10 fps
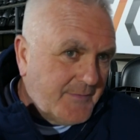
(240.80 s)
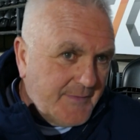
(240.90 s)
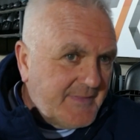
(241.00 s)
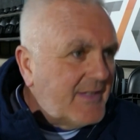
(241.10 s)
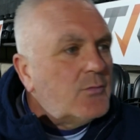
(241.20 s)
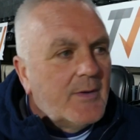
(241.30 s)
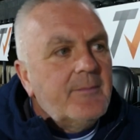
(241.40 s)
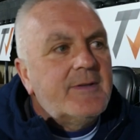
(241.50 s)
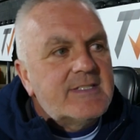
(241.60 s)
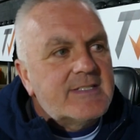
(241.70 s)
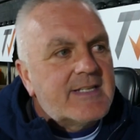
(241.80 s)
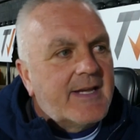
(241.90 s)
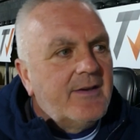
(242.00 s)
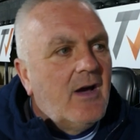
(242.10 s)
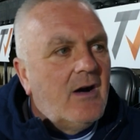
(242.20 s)
15-20 minutes of the
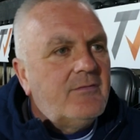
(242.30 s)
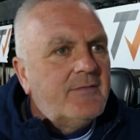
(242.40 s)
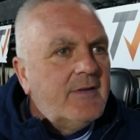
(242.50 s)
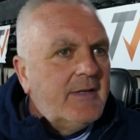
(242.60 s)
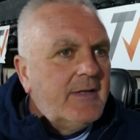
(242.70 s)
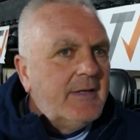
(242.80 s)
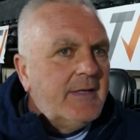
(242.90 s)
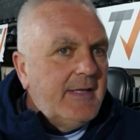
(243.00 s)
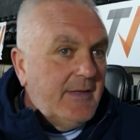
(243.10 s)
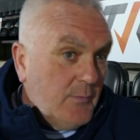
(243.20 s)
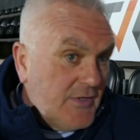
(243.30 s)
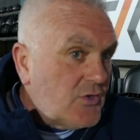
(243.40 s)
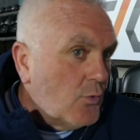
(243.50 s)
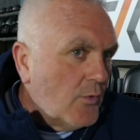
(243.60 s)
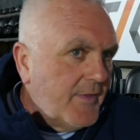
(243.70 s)
second half, if we
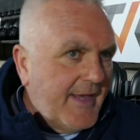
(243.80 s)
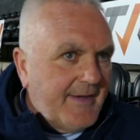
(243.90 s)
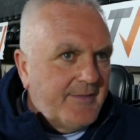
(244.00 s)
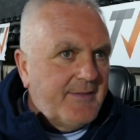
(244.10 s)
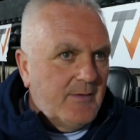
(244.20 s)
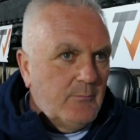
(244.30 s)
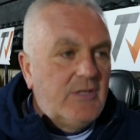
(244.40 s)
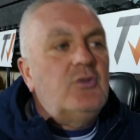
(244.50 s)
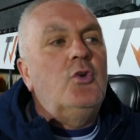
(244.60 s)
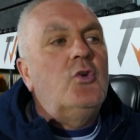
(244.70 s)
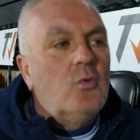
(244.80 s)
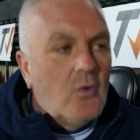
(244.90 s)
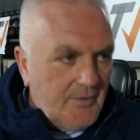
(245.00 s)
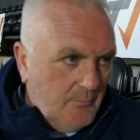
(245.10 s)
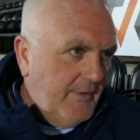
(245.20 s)
score then, I think we do go
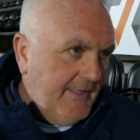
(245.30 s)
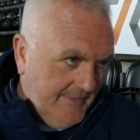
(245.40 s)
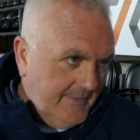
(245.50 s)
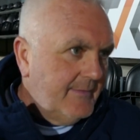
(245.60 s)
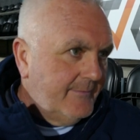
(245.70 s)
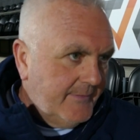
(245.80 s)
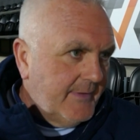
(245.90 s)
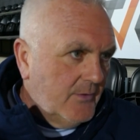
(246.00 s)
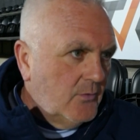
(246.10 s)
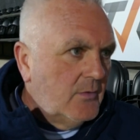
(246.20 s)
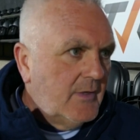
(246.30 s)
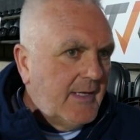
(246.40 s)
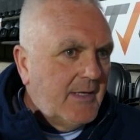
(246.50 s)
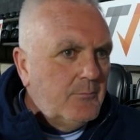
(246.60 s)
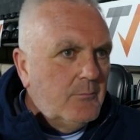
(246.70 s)
on and win it, you know.
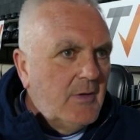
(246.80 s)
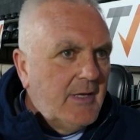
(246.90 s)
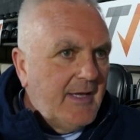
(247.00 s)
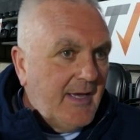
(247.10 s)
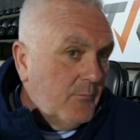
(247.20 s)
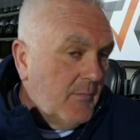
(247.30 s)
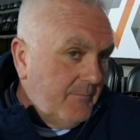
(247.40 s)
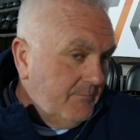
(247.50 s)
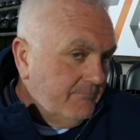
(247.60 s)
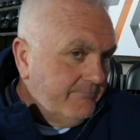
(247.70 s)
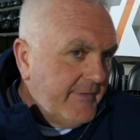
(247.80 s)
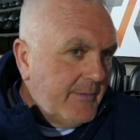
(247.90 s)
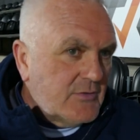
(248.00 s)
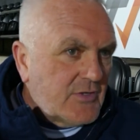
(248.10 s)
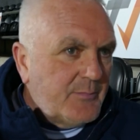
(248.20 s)
And
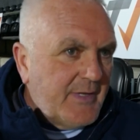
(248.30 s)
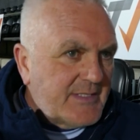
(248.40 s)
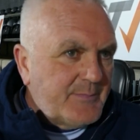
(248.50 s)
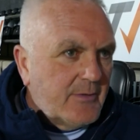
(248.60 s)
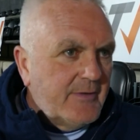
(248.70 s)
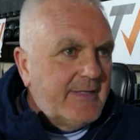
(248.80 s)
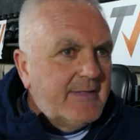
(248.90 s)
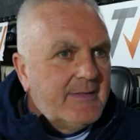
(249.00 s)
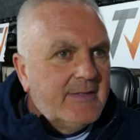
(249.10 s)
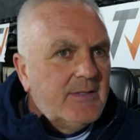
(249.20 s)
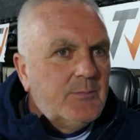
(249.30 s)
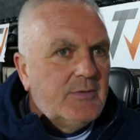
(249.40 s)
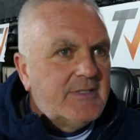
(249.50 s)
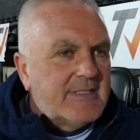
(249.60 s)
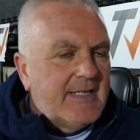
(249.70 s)
it was our best period.
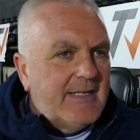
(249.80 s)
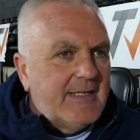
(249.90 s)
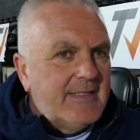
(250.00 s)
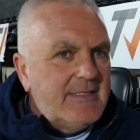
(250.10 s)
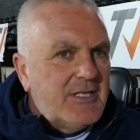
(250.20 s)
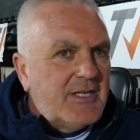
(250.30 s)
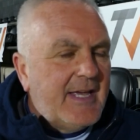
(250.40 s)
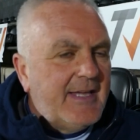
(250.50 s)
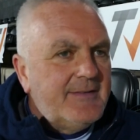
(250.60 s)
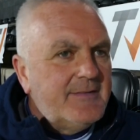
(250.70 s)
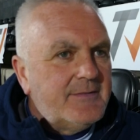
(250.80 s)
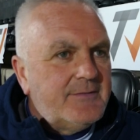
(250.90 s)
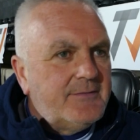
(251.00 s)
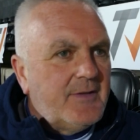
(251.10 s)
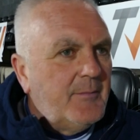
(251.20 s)
But you can't
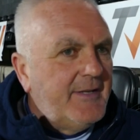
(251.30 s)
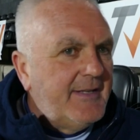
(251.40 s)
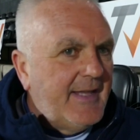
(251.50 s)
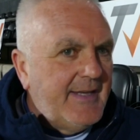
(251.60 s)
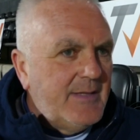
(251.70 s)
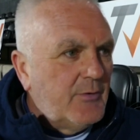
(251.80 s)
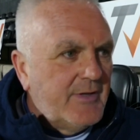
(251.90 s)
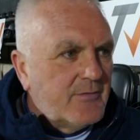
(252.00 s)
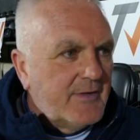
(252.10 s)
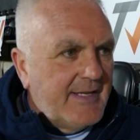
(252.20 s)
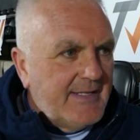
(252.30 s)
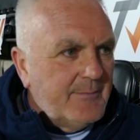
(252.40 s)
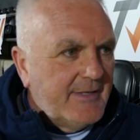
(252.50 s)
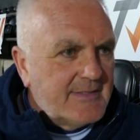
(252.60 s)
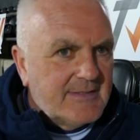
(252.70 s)
dominate anybody for 90
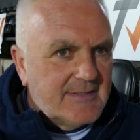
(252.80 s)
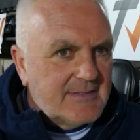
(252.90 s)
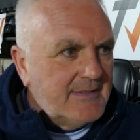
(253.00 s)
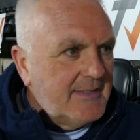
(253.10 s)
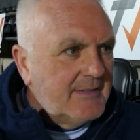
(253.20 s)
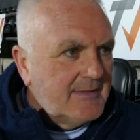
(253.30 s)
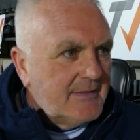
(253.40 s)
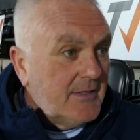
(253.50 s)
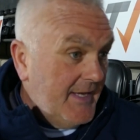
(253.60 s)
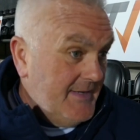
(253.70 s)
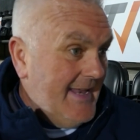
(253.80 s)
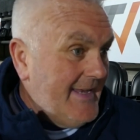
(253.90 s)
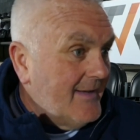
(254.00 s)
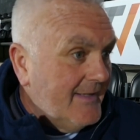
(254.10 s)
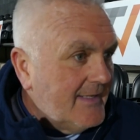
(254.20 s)
minutes in this league, in
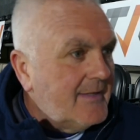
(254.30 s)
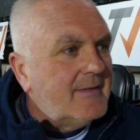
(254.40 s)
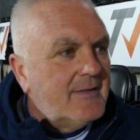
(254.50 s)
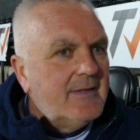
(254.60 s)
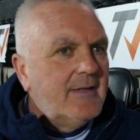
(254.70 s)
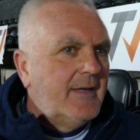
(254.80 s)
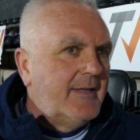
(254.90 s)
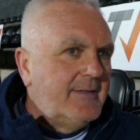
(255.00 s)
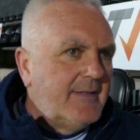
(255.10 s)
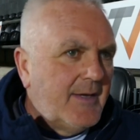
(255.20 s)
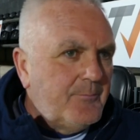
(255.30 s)
any league. And,